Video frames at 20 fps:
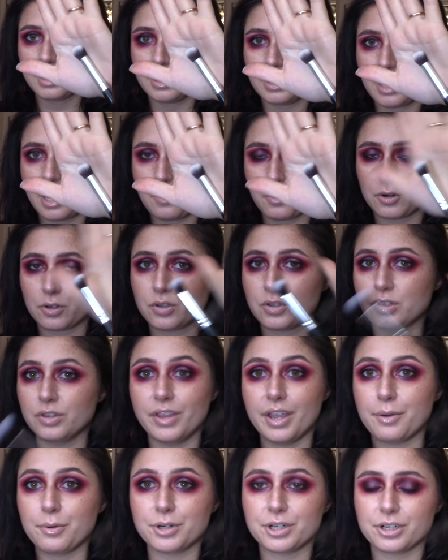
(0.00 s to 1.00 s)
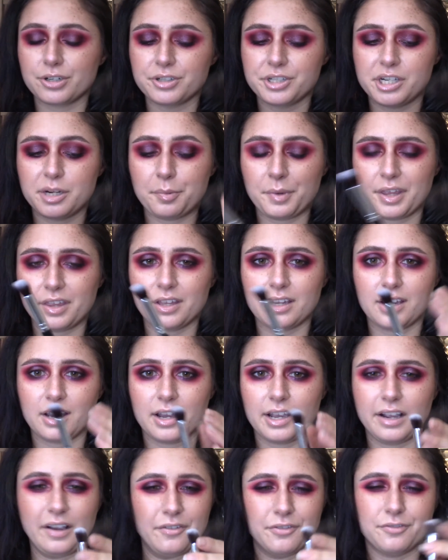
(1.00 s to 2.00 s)
They were dirt cheap. I think
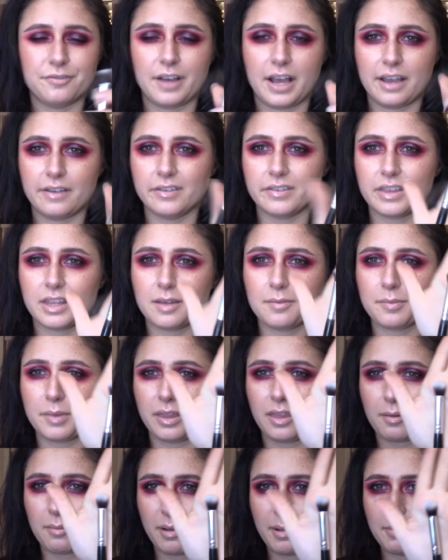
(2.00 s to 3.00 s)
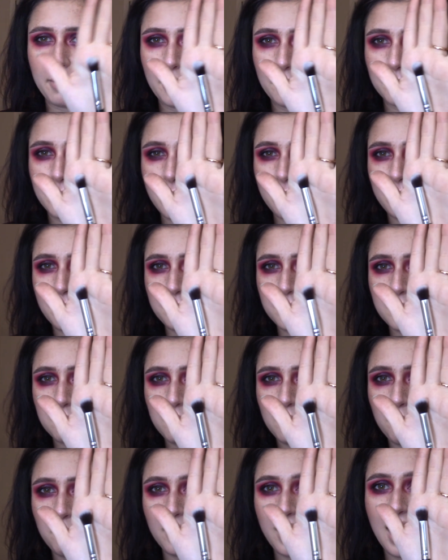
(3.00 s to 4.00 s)
I got 5 of them. I think my mom gave them to
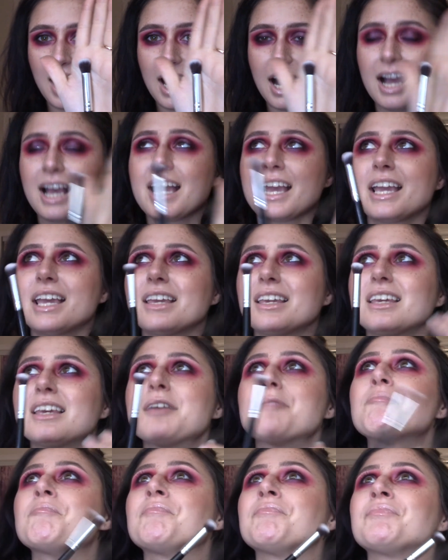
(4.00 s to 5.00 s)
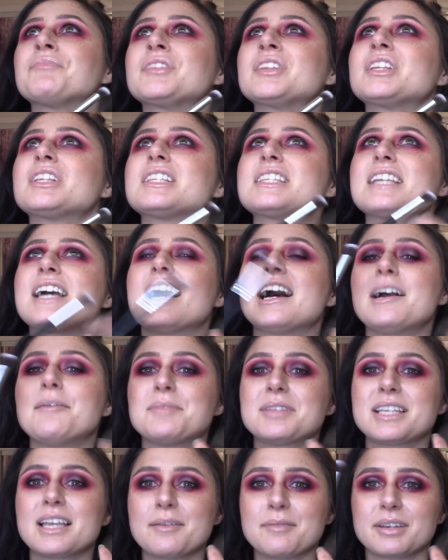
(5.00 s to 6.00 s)
me, but I time
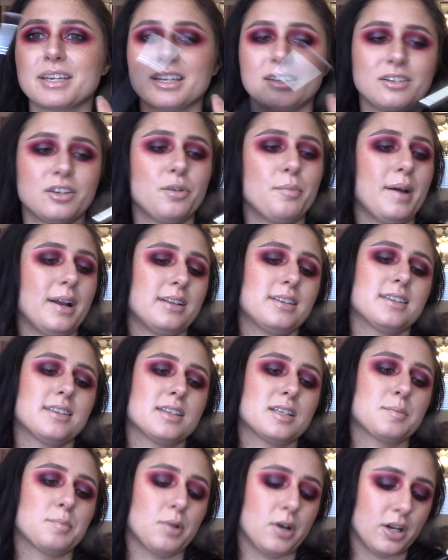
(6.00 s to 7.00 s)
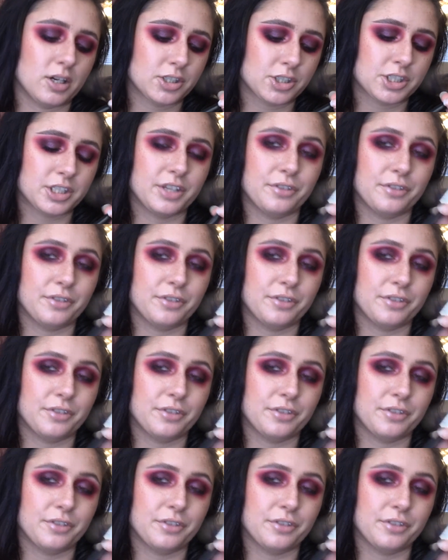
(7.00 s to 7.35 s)
and time again go back to this brush.